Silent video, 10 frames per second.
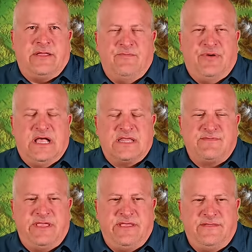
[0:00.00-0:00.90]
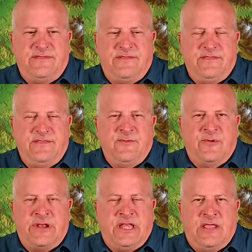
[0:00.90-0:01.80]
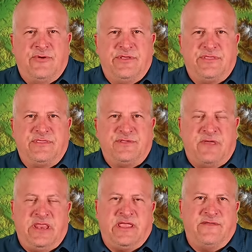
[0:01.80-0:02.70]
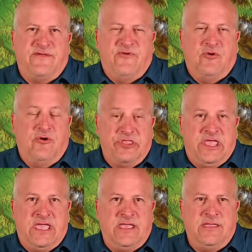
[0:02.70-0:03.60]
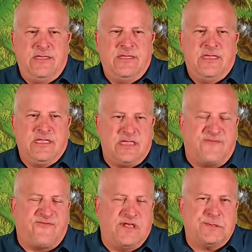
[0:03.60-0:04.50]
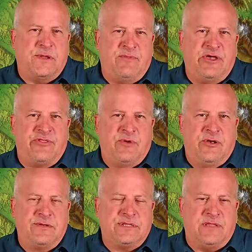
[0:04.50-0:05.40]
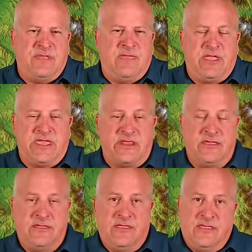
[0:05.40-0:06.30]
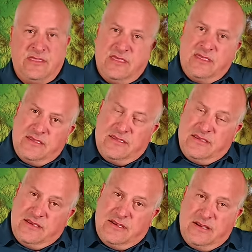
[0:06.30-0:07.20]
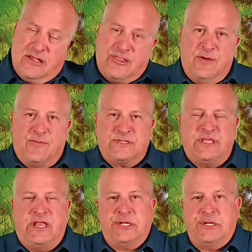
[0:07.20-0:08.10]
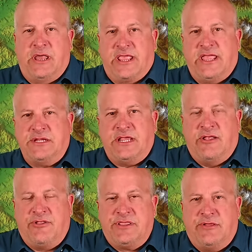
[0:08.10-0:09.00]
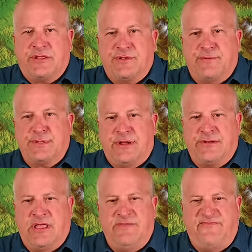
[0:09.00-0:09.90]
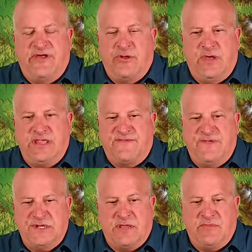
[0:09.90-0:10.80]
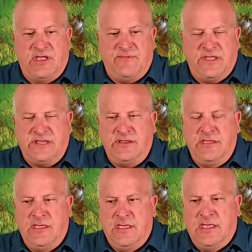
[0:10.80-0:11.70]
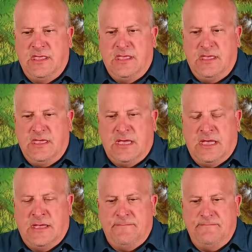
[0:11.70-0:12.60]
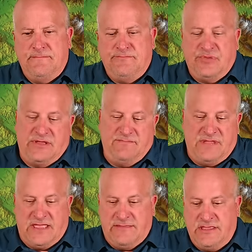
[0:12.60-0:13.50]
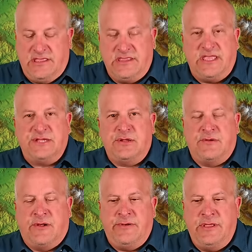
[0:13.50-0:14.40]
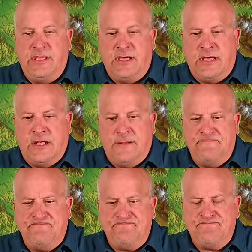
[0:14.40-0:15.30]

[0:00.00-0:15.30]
couldn't possibly want to deal with spending a whole day getting frustrated by other boats to maybe get a low percentage shot of catching yellowtail on the surface. There are a lot funner ways of fishing, in my opinion. But hey, teach their own.